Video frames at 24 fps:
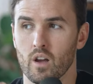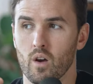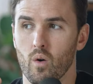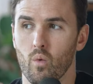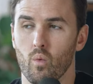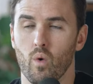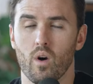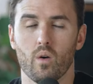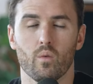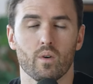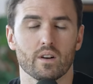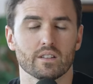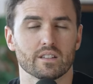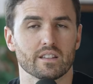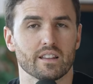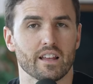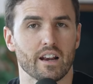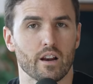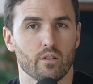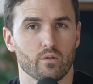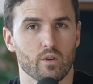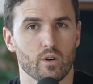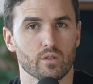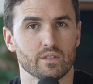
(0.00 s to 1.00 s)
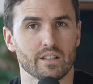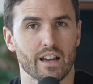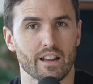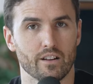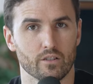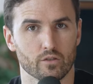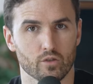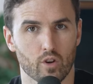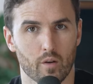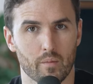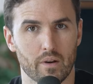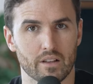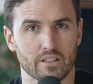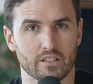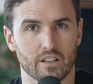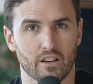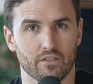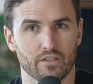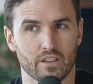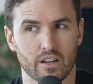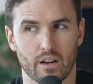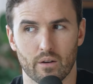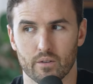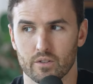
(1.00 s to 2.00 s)
What was it that I wrote down and told
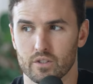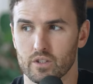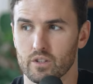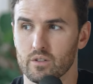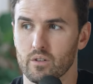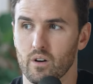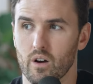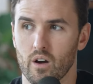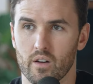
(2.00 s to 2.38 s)
myself that I would do?